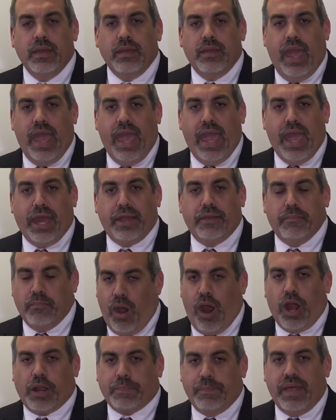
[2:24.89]
And
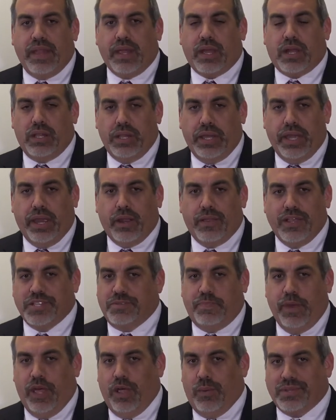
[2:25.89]
Mark made it clear this
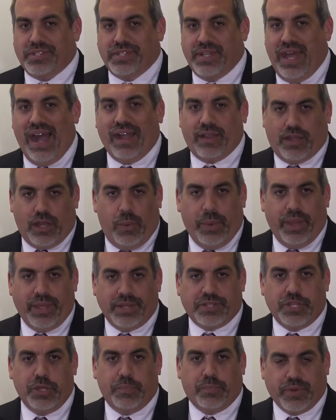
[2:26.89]
bill was not
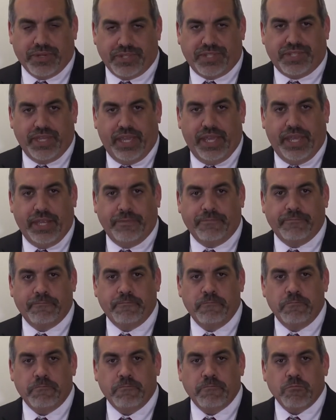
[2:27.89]
going to proceed.
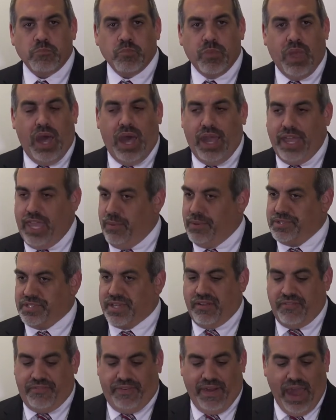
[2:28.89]
He was
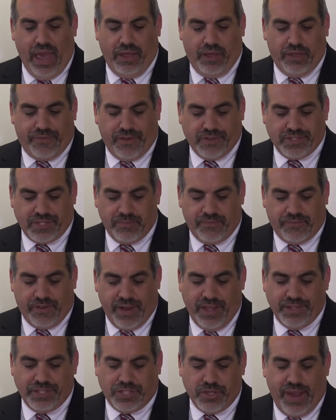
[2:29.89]
going to file it for some
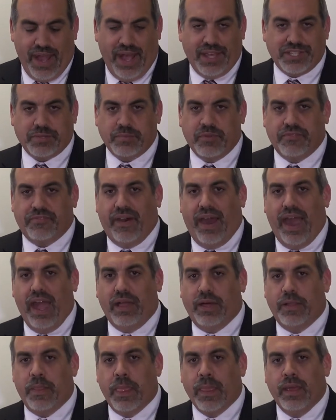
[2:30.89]
friends who asked him to
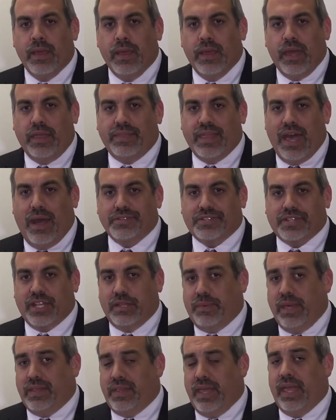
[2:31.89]
file it, and that was going
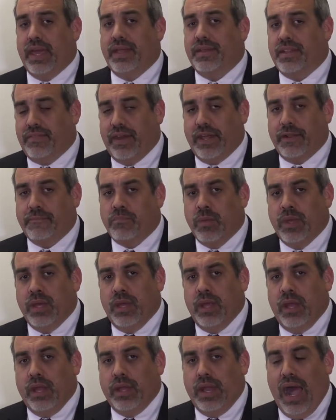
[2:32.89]
to be the end of it.
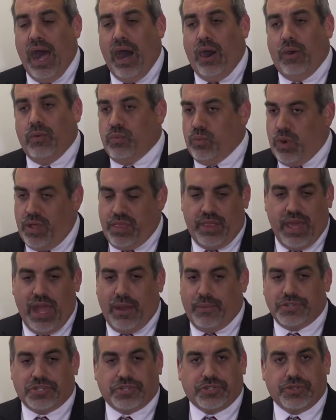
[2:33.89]
Now, whether
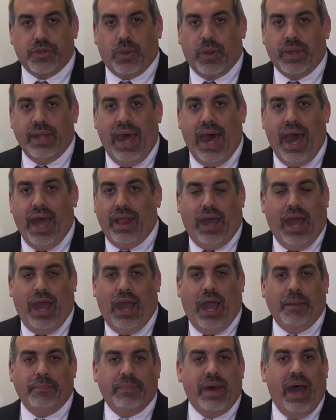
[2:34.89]
that was true or not,
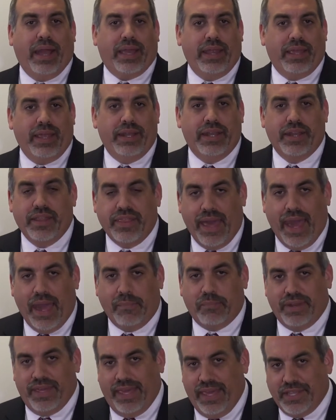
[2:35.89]
I'm not going to get into
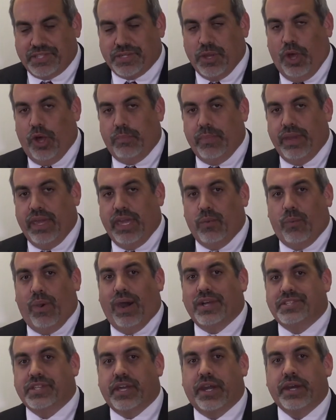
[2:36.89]
that, but he told me it
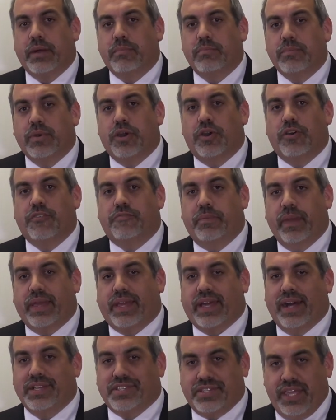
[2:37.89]
wasn't going to move
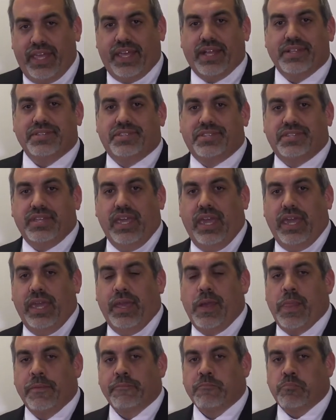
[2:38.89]
because he could
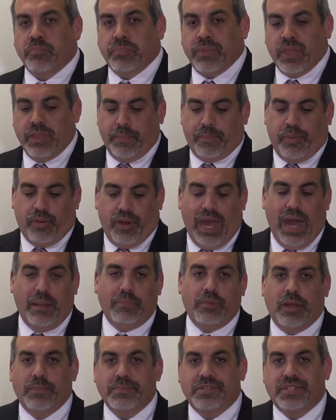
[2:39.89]
see the
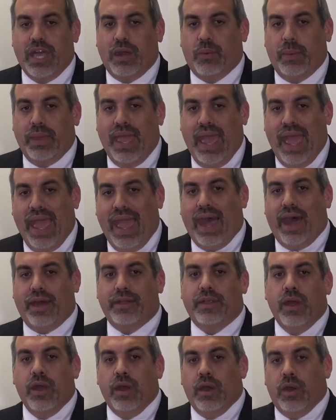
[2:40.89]
problems that we
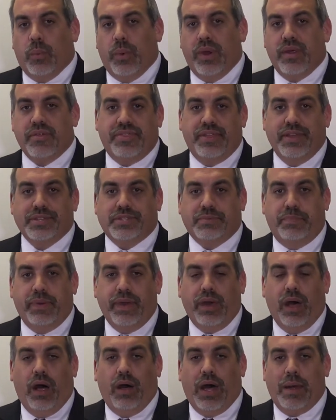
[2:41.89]
had with this
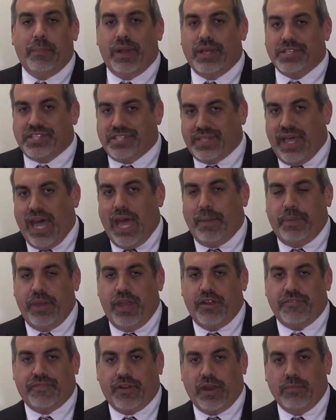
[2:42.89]
bill. I'm going to stop
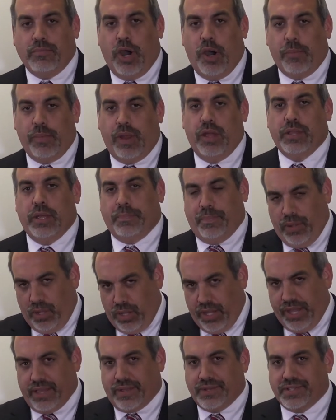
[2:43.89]
here for a moment on the
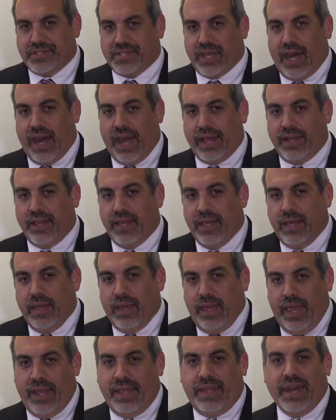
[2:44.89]
political side
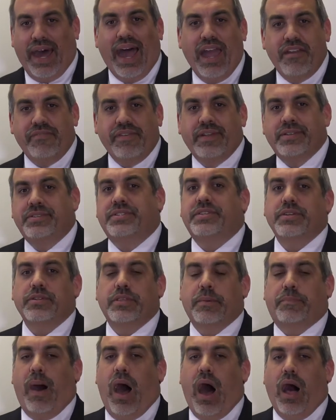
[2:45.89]
and dive into
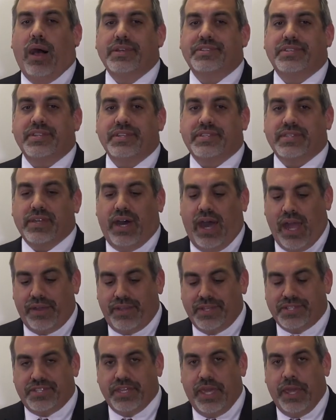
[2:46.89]
the policy side.
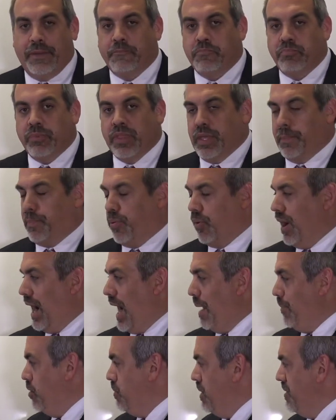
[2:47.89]
You see, the
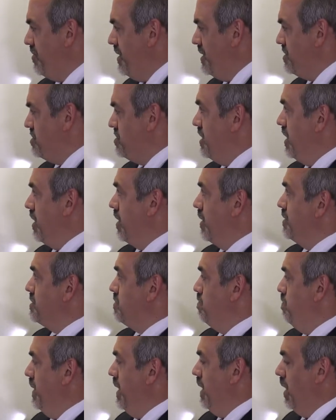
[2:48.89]
problem with this year's
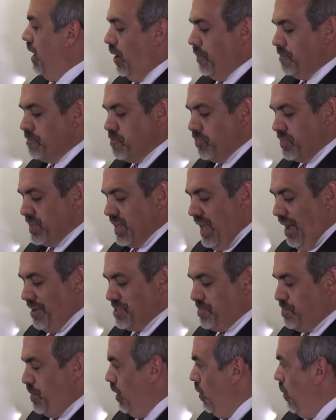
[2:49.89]
bill,
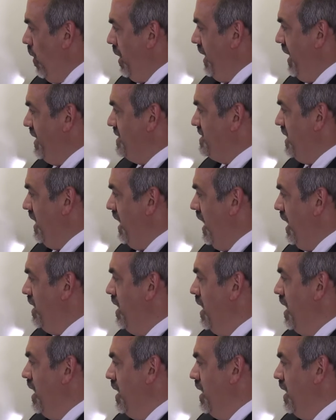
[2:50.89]
House Bill 118,